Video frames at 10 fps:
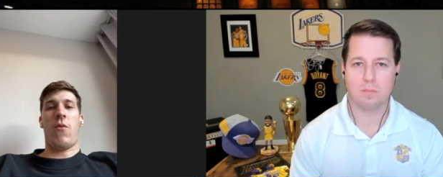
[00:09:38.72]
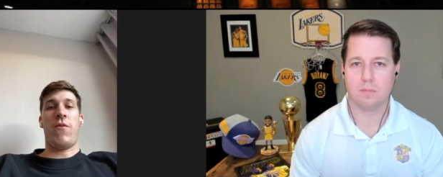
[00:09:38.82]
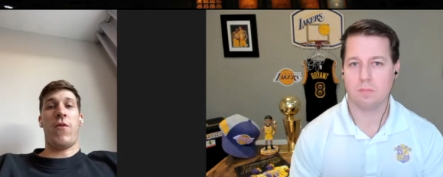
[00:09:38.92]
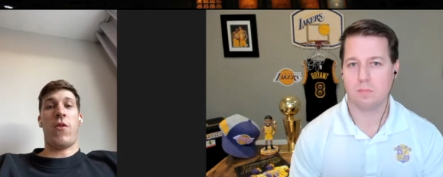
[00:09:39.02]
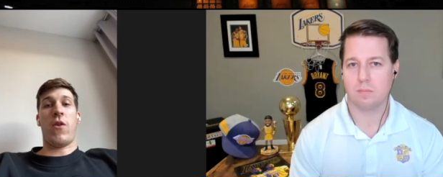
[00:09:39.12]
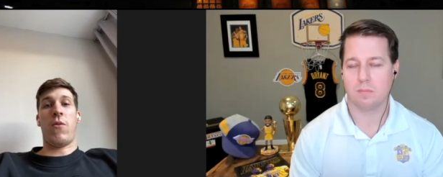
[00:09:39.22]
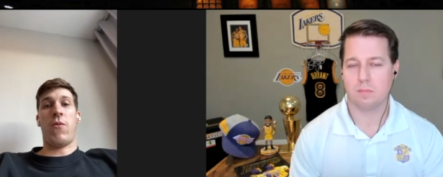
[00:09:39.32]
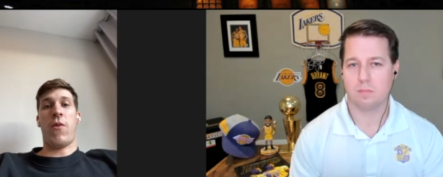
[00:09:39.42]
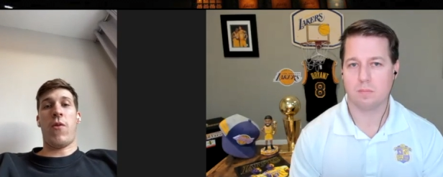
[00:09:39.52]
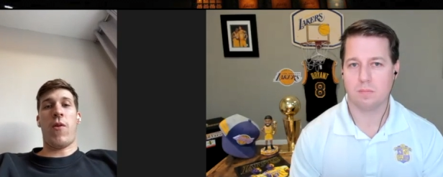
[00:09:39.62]
Speaker 1: uh, we feel
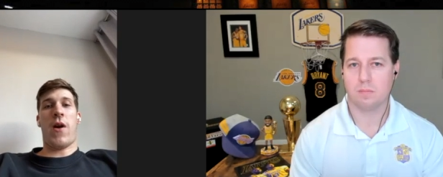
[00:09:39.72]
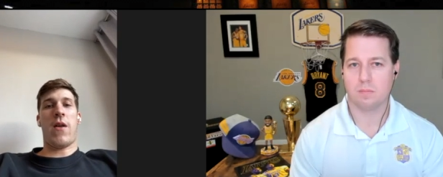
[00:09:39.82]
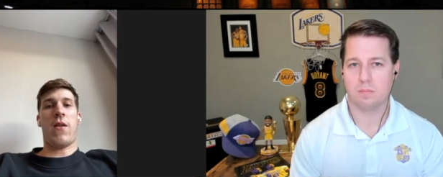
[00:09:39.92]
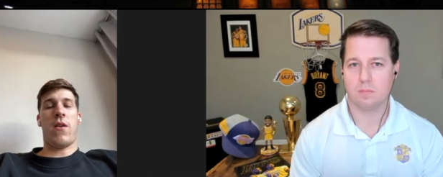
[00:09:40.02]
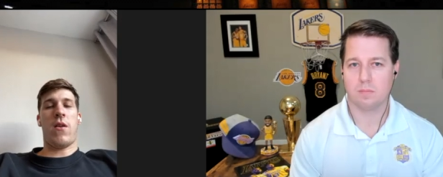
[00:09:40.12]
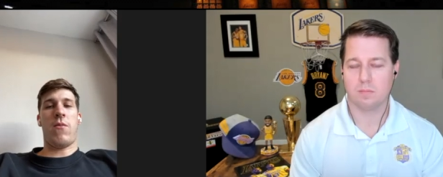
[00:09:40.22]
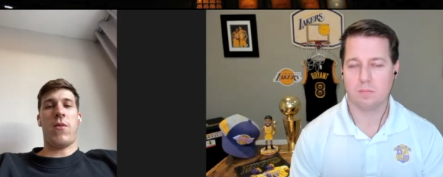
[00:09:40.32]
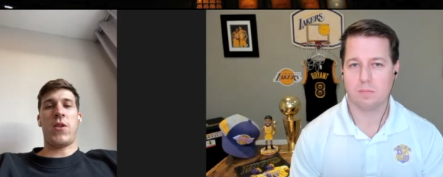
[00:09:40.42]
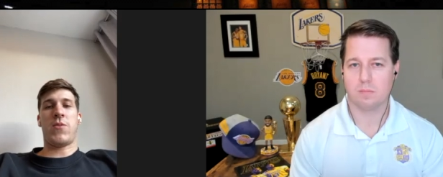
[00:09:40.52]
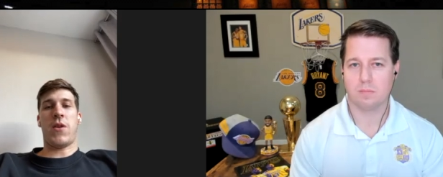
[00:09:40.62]
good with where we're at.
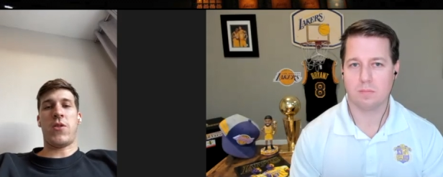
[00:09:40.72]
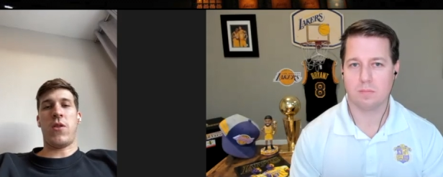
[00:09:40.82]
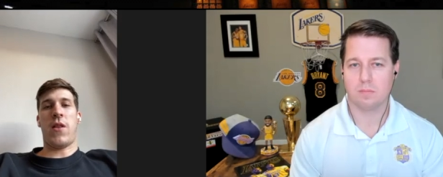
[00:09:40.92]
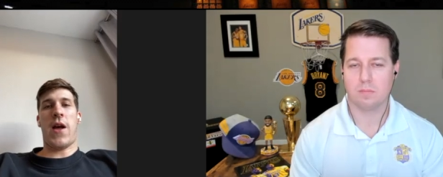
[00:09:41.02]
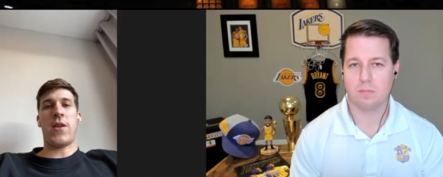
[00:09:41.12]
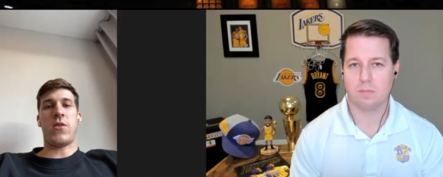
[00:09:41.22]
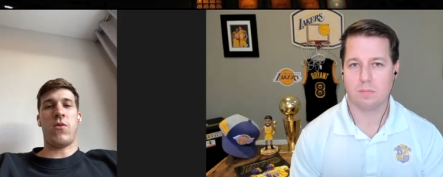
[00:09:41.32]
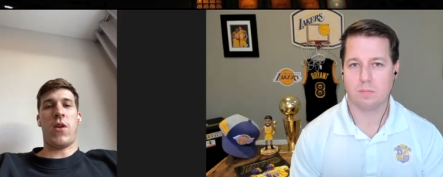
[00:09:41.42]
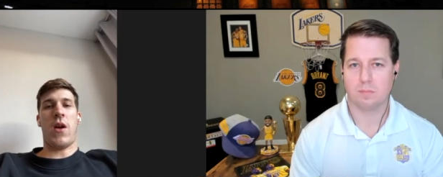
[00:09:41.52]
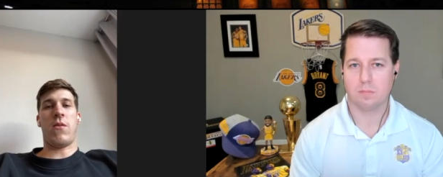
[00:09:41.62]
I mean, especially the
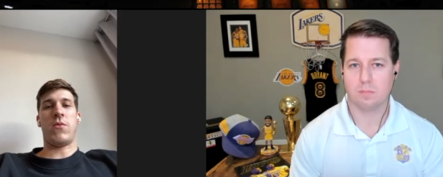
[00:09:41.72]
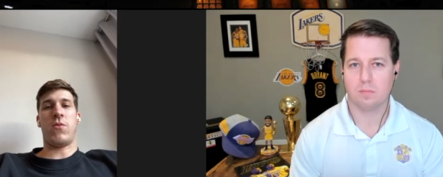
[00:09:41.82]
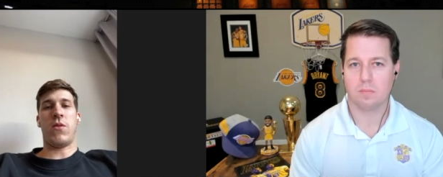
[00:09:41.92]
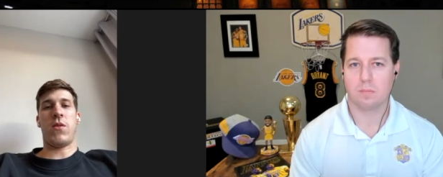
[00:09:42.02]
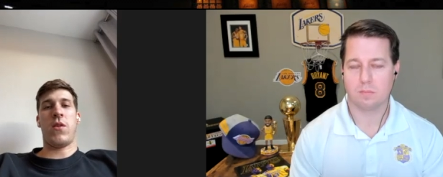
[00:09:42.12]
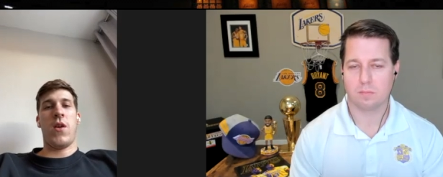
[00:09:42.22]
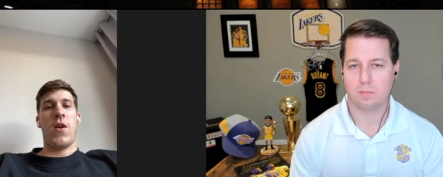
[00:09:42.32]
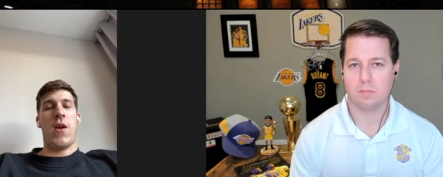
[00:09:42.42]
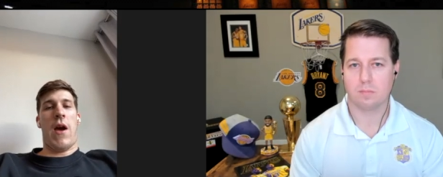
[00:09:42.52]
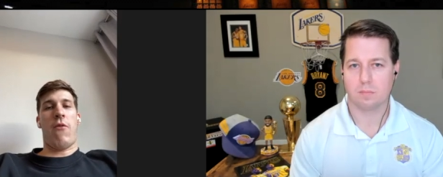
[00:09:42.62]
last two games with
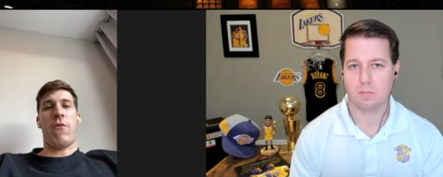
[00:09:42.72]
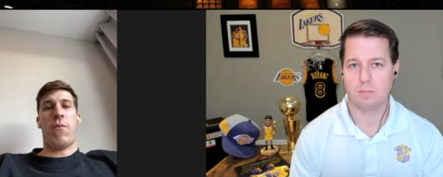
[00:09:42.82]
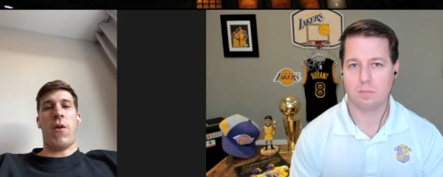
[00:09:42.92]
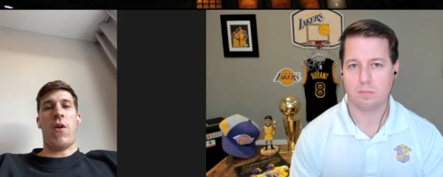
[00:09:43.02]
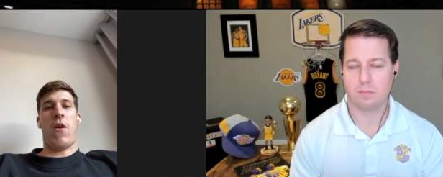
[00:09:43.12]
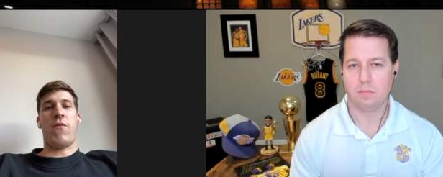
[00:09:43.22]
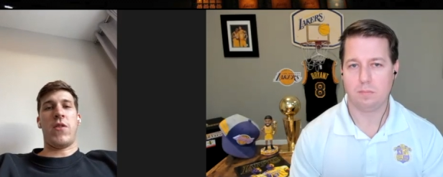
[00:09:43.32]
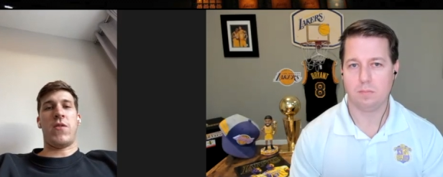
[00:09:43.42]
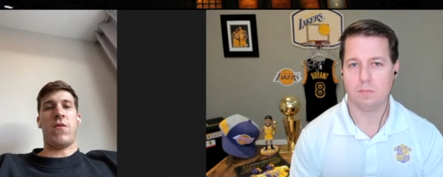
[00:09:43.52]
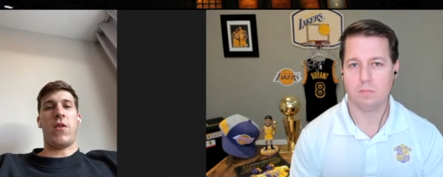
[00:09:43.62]
how we played
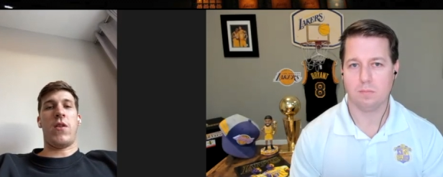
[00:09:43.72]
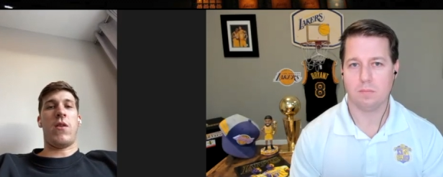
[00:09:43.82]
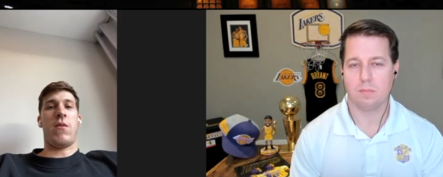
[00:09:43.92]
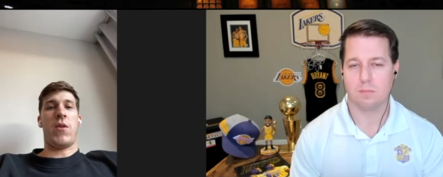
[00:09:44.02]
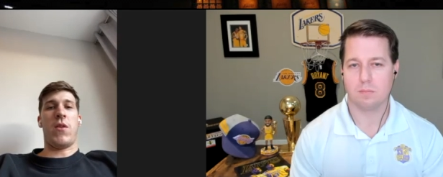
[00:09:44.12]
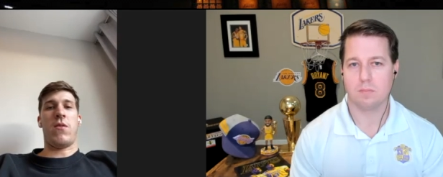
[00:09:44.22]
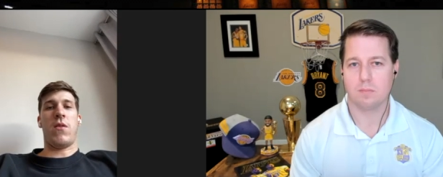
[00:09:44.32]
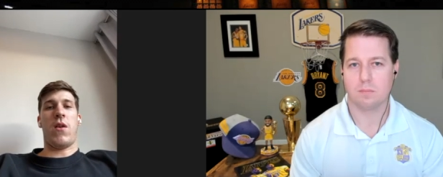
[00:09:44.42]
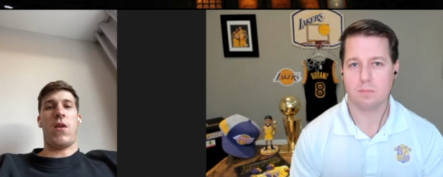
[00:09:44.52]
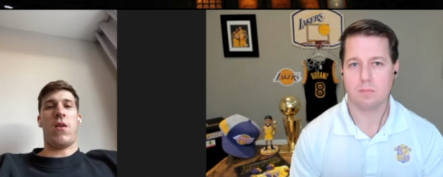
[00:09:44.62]
offensively and I
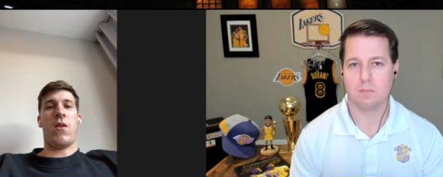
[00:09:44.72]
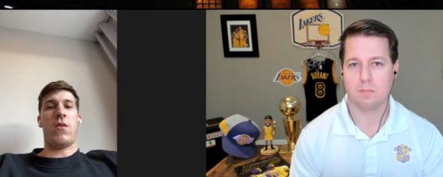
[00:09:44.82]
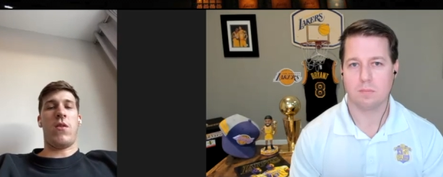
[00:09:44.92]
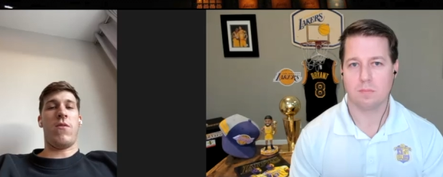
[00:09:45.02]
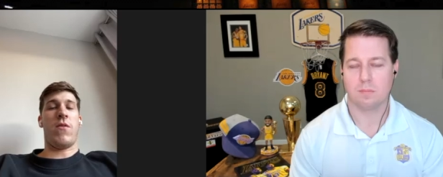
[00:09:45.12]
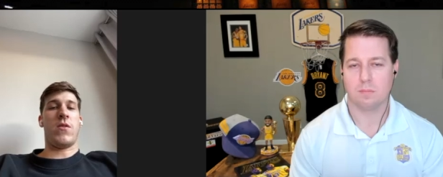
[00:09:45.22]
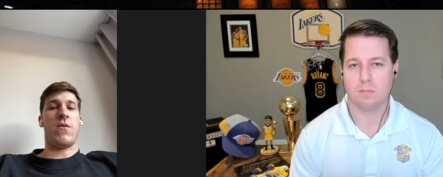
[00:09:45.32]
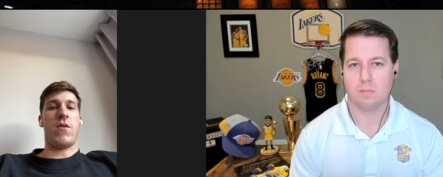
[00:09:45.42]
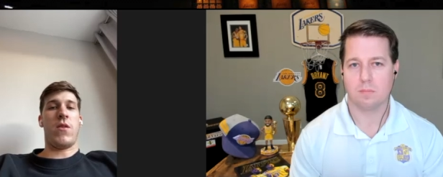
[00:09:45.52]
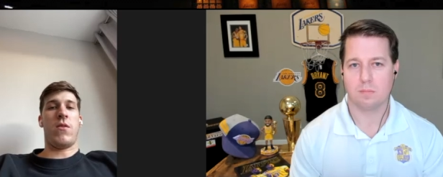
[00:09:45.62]
mean uh,
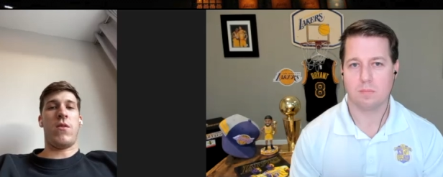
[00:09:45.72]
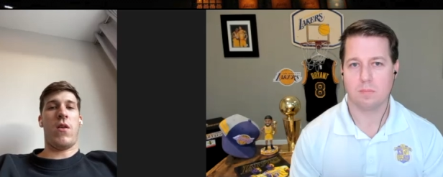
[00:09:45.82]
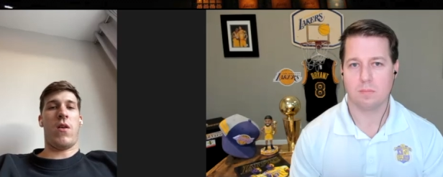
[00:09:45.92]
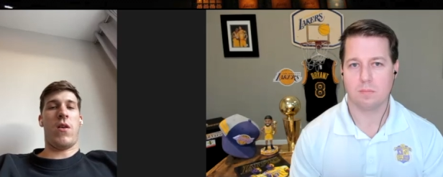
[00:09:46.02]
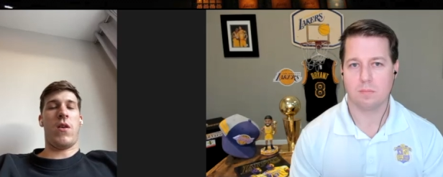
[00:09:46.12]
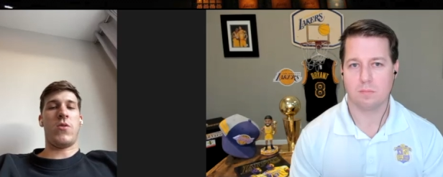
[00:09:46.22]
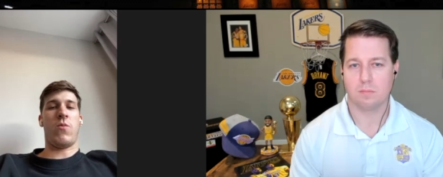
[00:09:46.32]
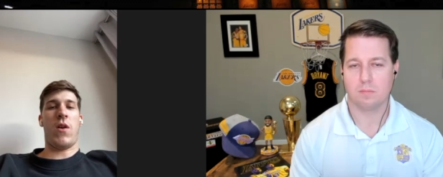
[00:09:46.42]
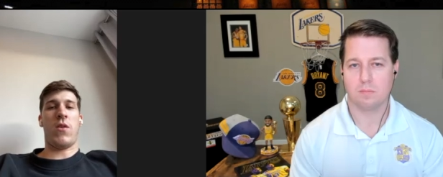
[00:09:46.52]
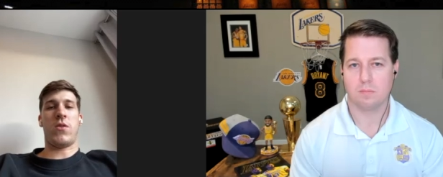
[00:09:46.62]
defensively
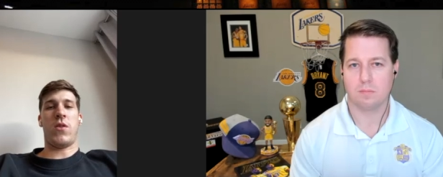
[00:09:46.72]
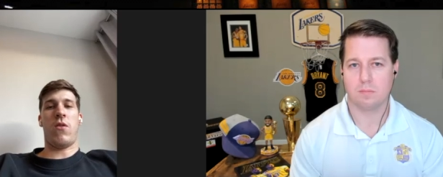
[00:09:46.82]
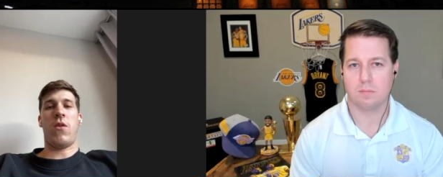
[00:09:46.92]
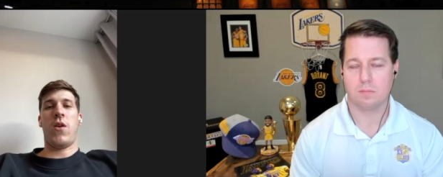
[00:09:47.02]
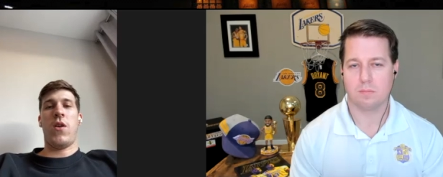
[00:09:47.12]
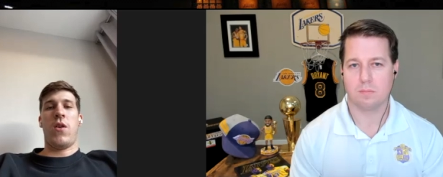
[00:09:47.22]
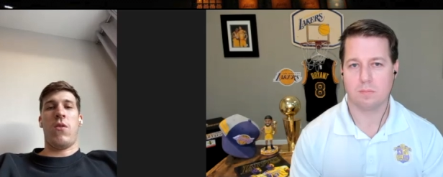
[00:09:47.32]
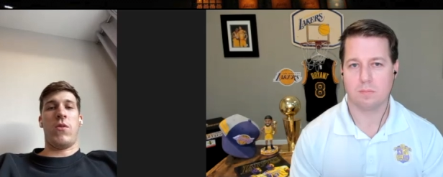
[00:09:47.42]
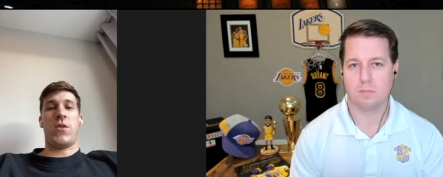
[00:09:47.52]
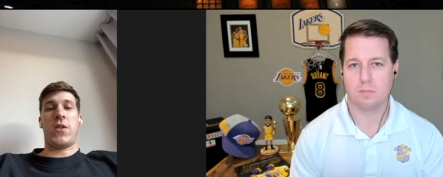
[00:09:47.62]
uh, as well. So
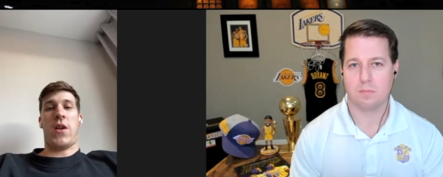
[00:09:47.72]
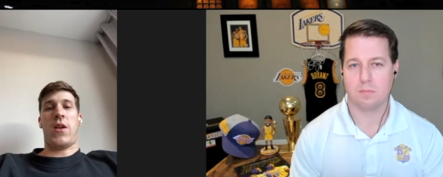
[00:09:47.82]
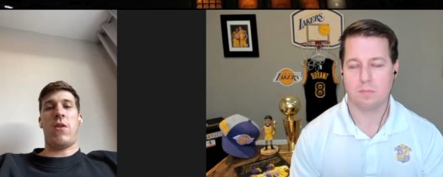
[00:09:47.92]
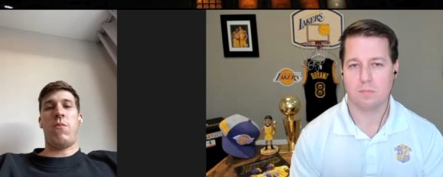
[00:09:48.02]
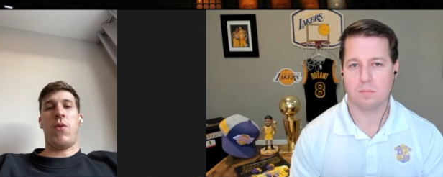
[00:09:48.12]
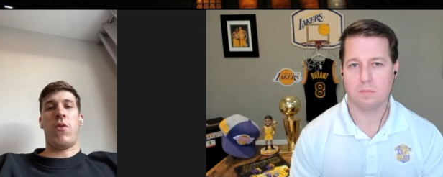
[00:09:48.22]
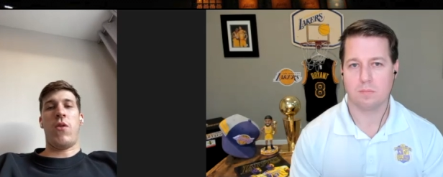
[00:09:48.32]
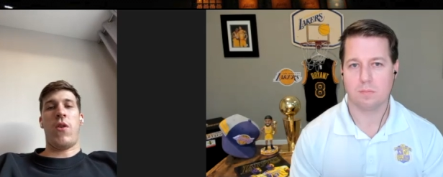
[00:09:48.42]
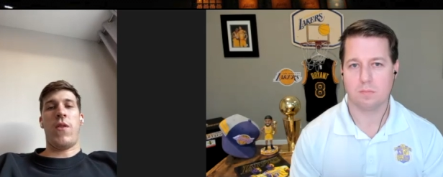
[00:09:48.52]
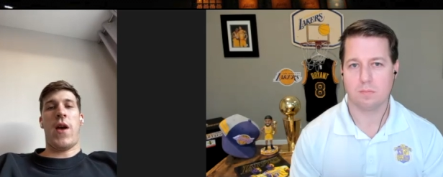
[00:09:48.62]
we just got to keep
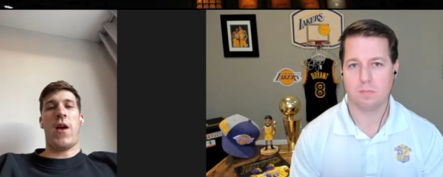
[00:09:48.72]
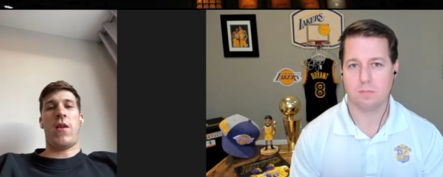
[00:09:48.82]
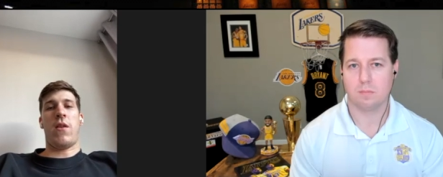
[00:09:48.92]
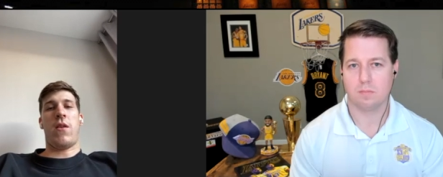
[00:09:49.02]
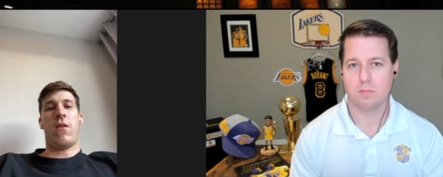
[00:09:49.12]
building on that.